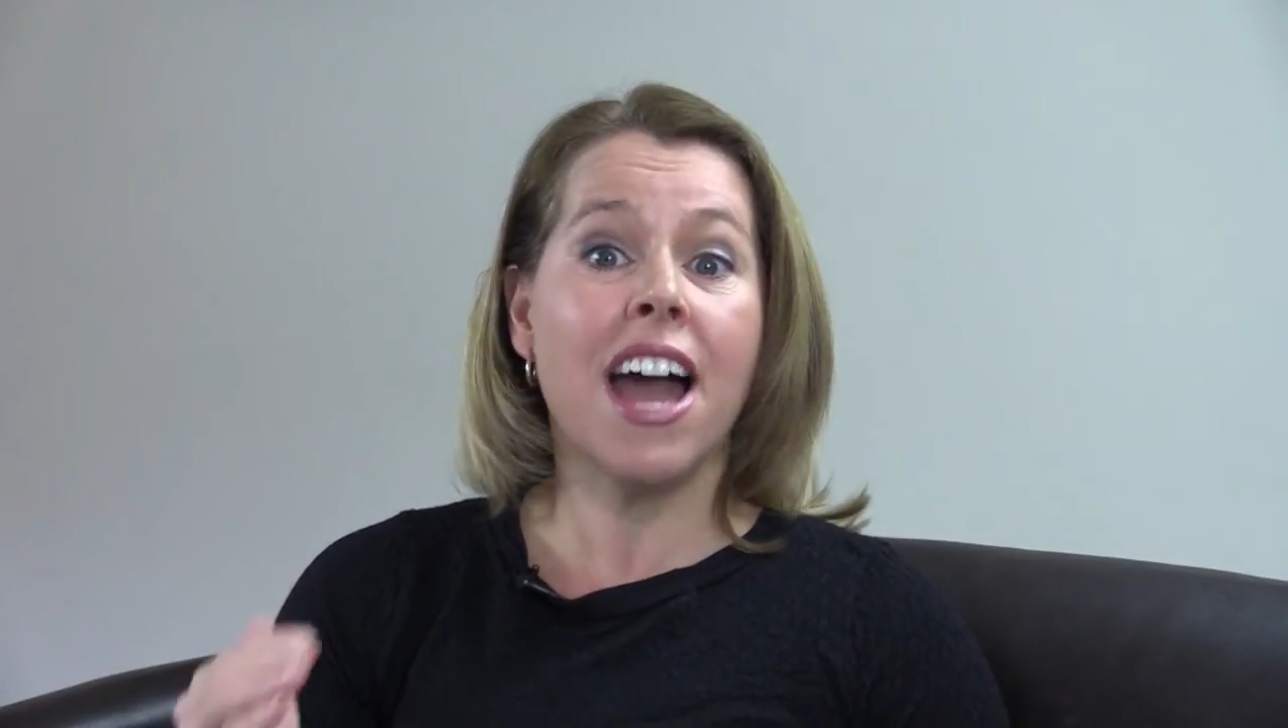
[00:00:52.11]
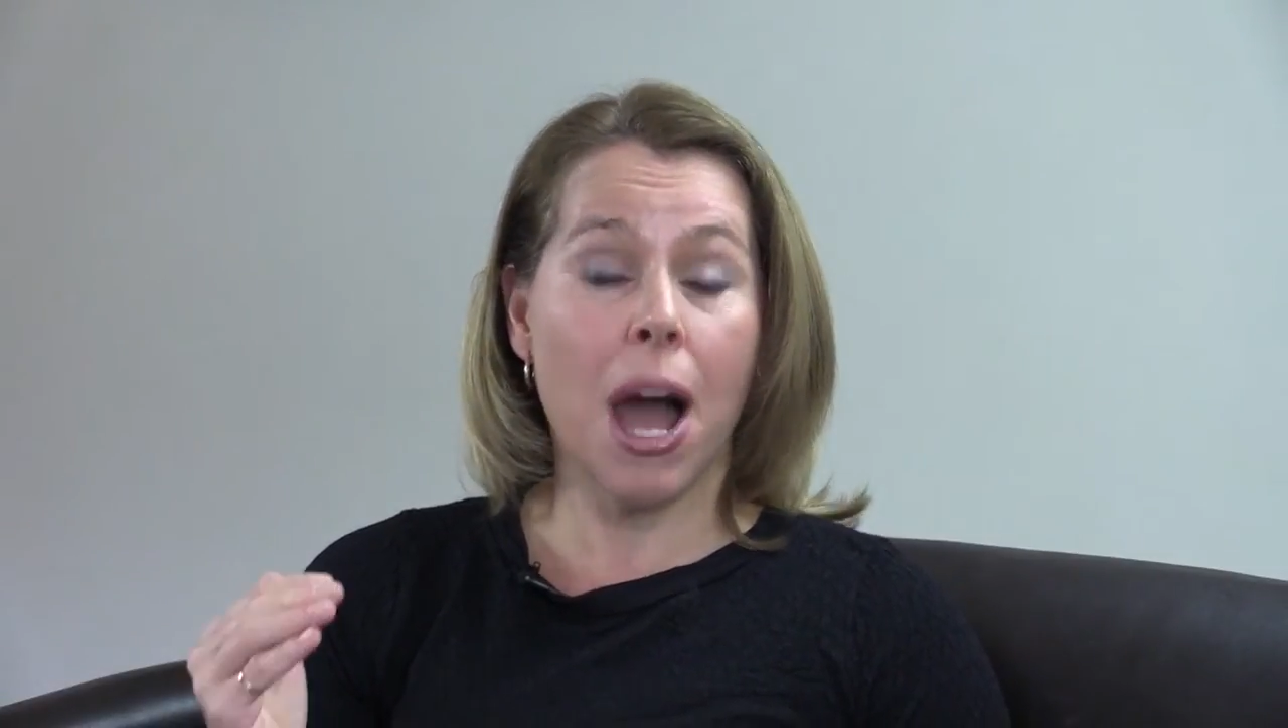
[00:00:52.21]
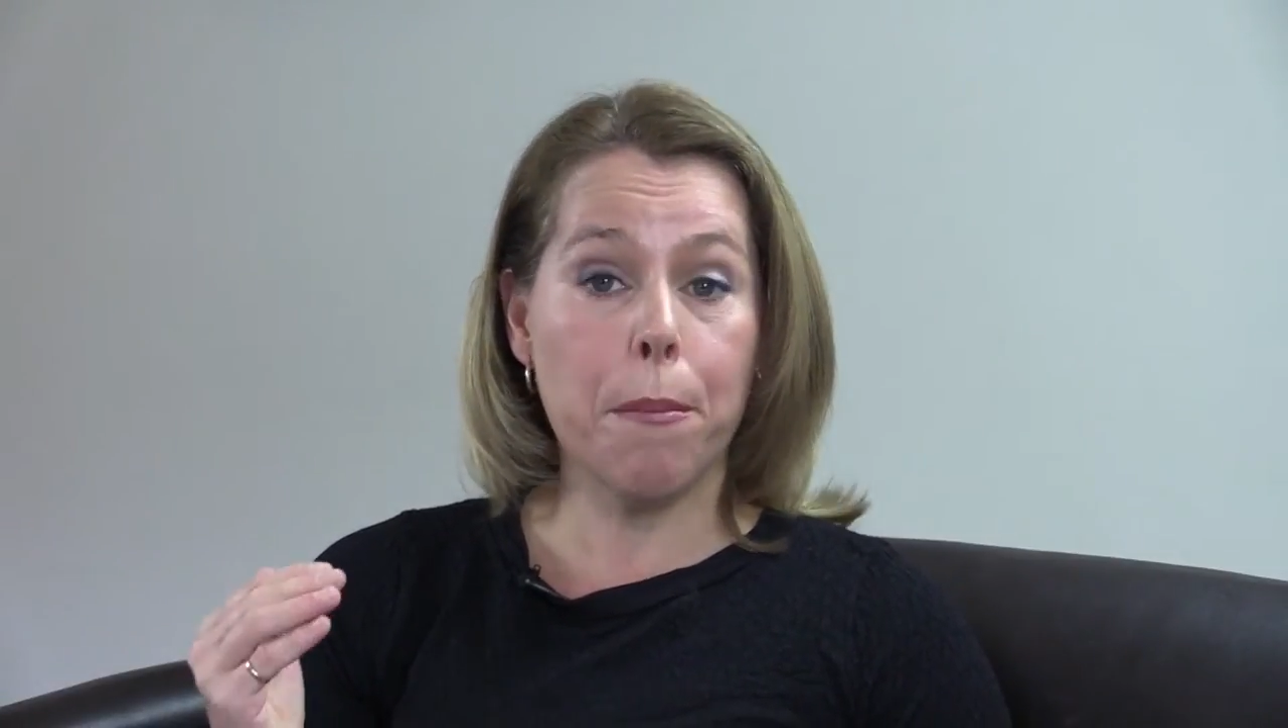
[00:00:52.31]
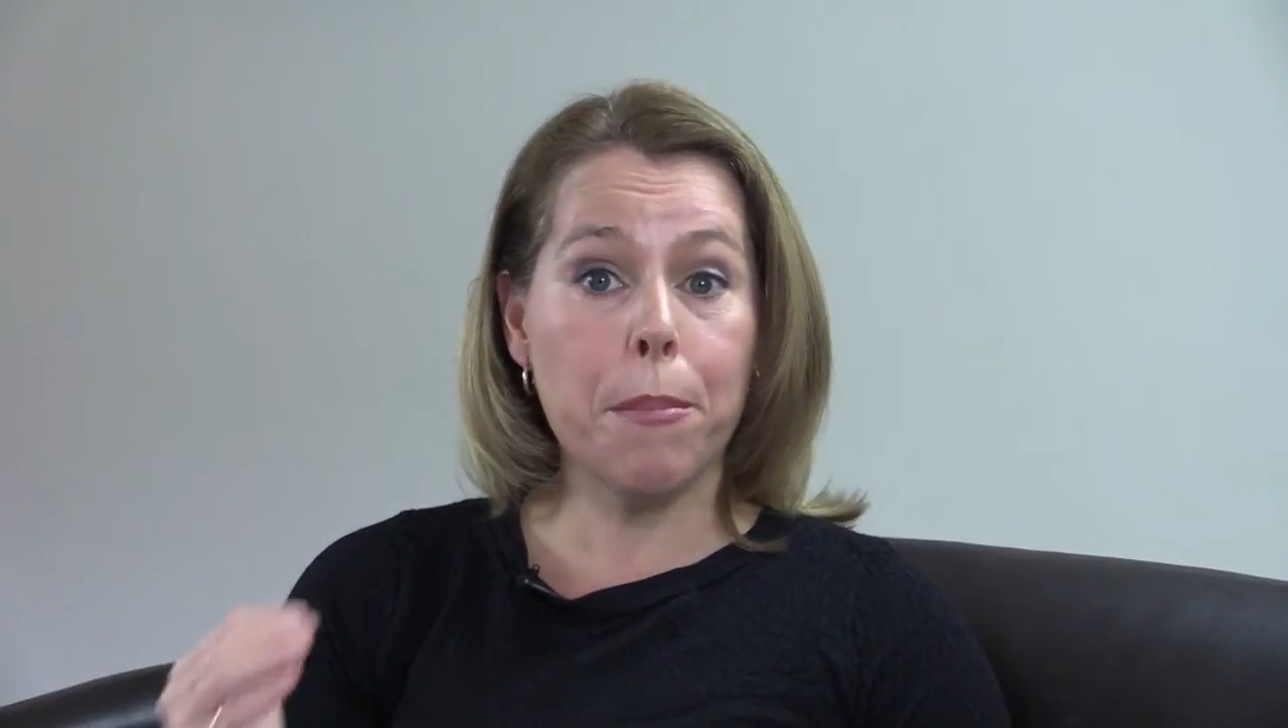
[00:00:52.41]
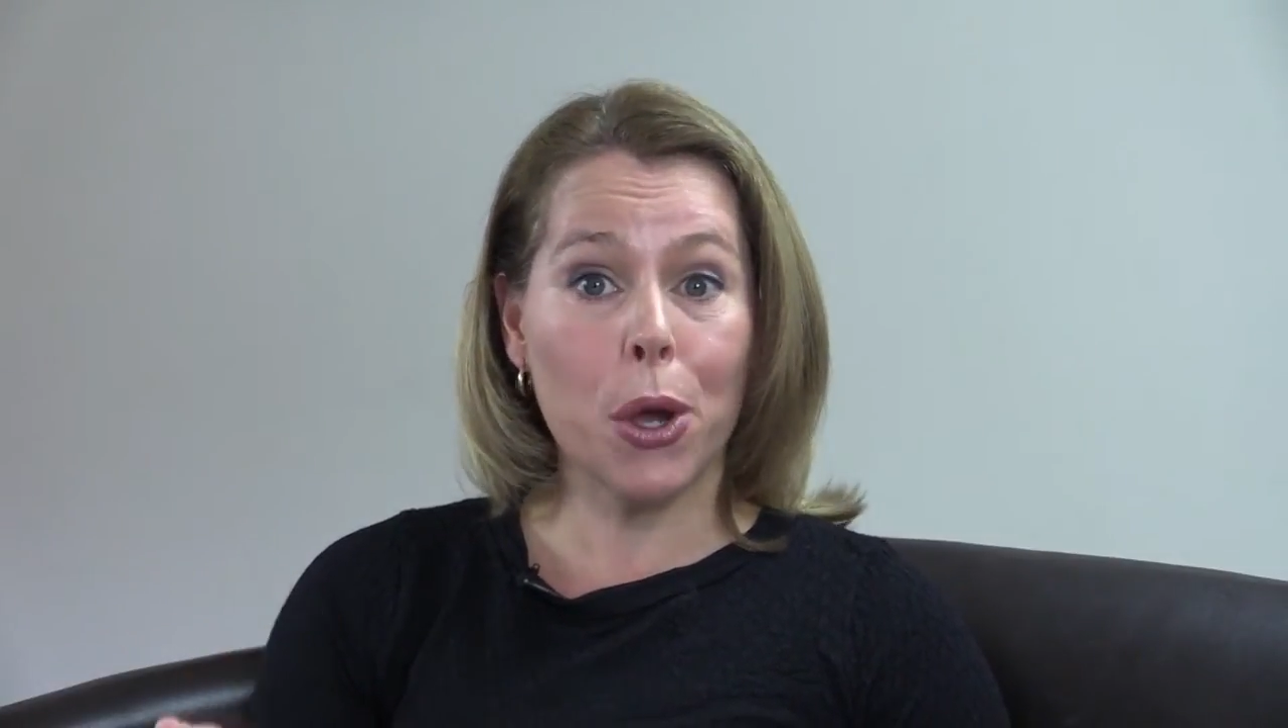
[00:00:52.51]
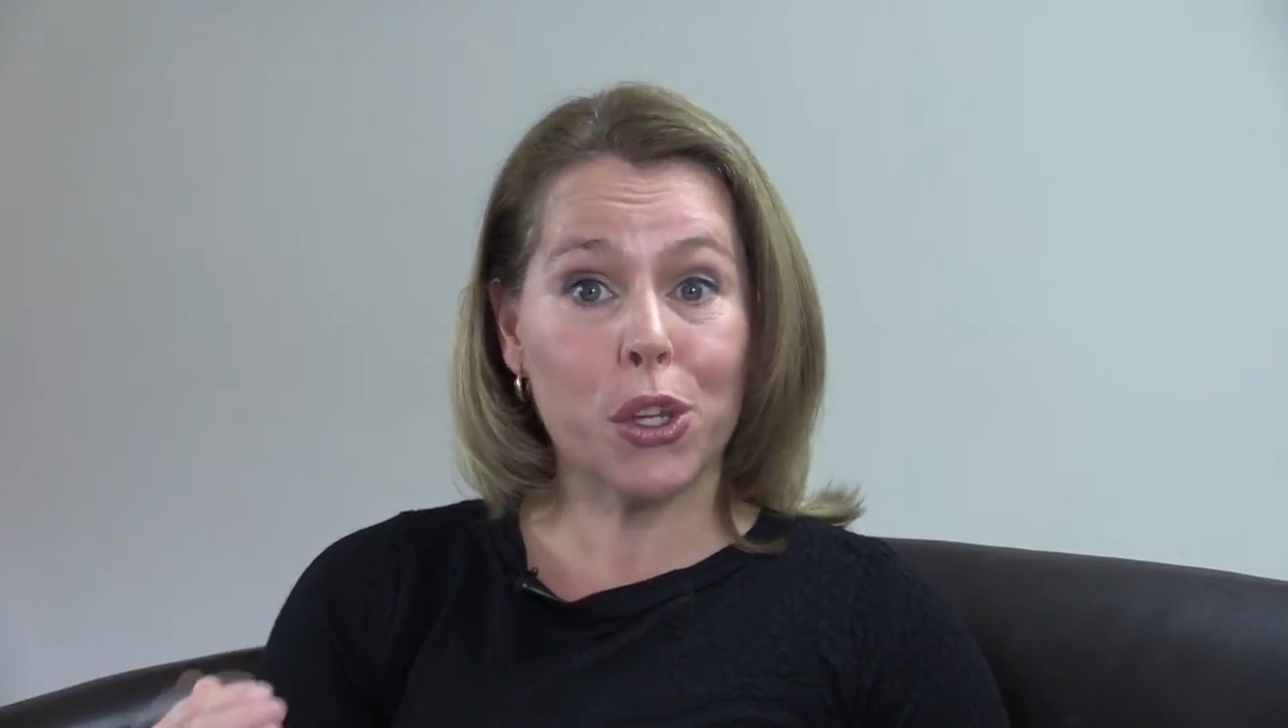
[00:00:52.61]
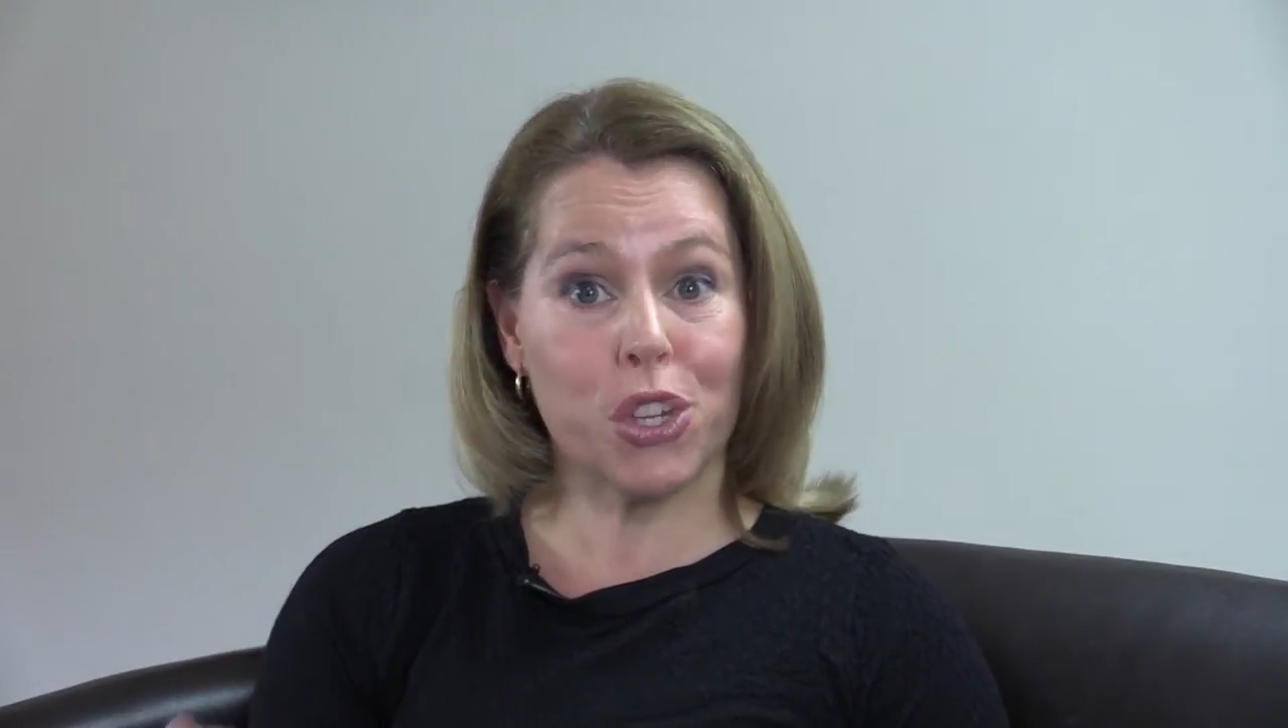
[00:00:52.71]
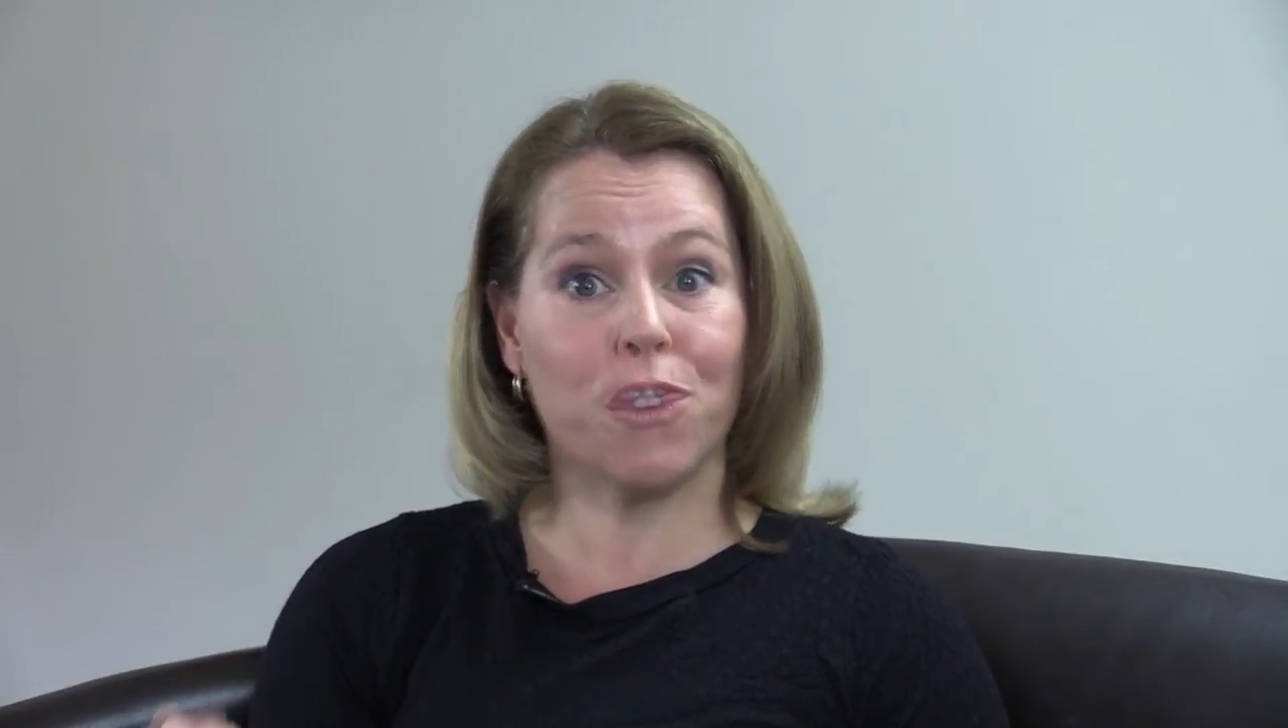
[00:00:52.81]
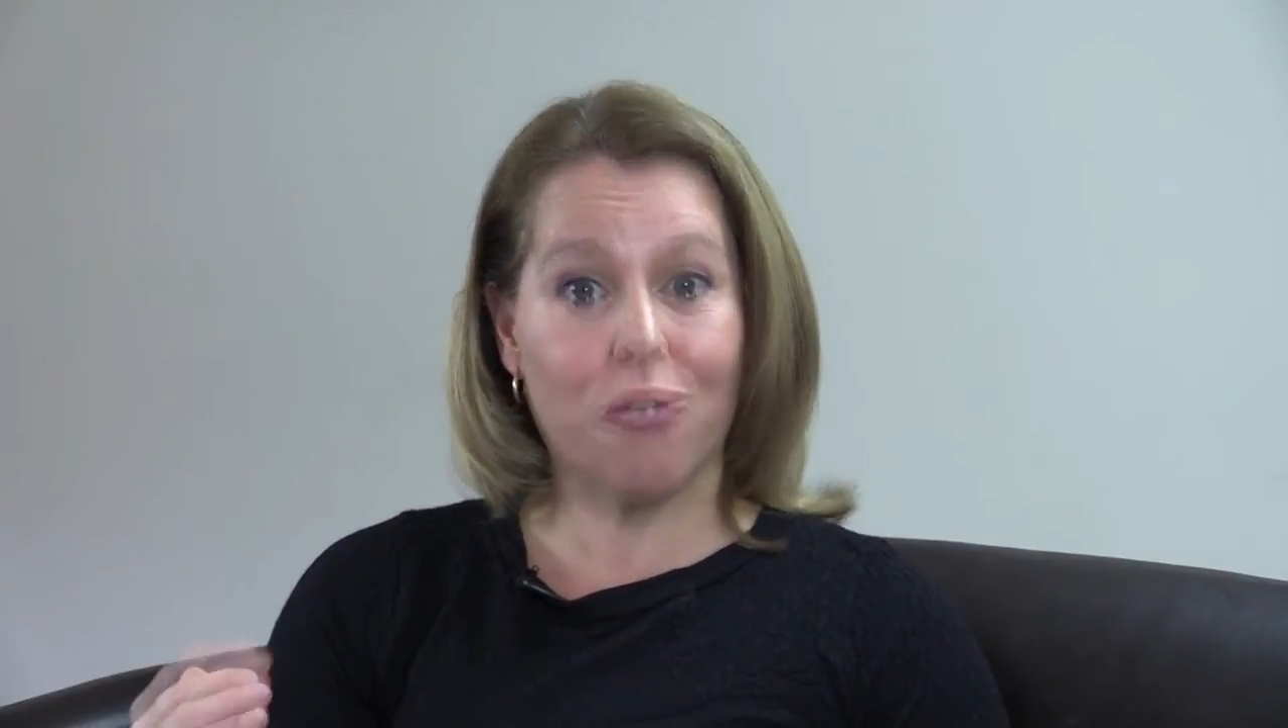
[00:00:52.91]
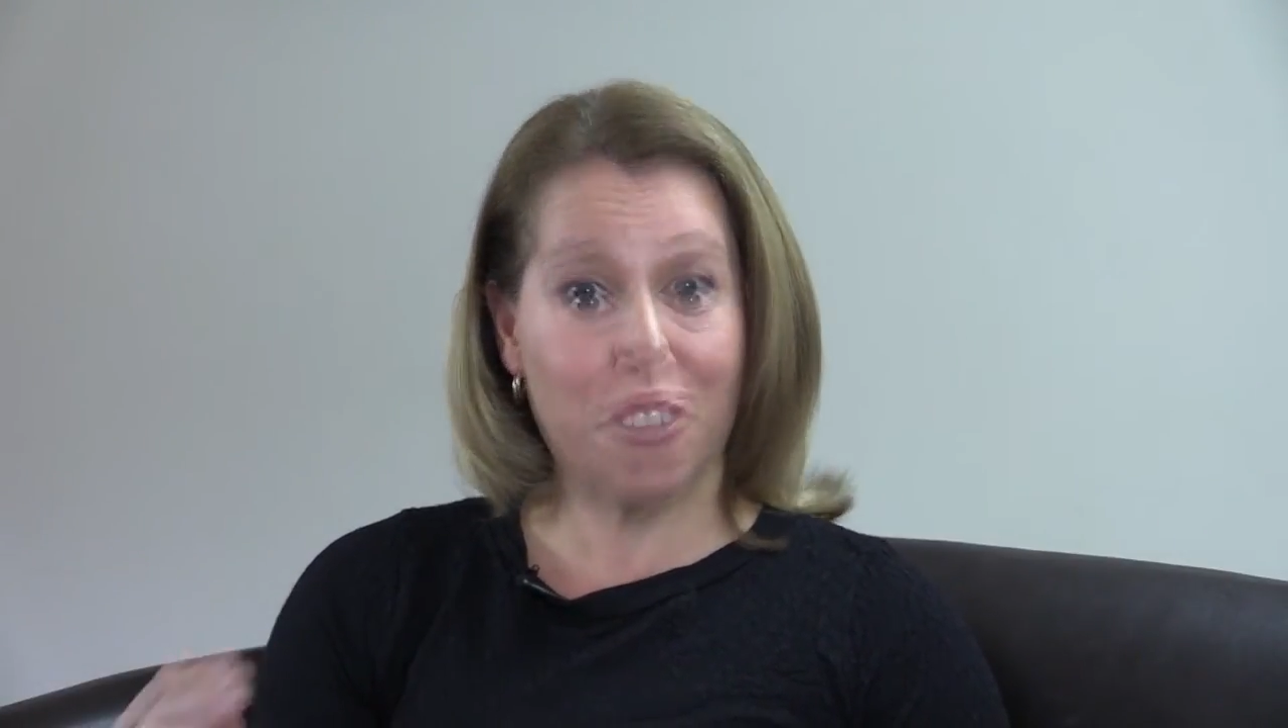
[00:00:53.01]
emotional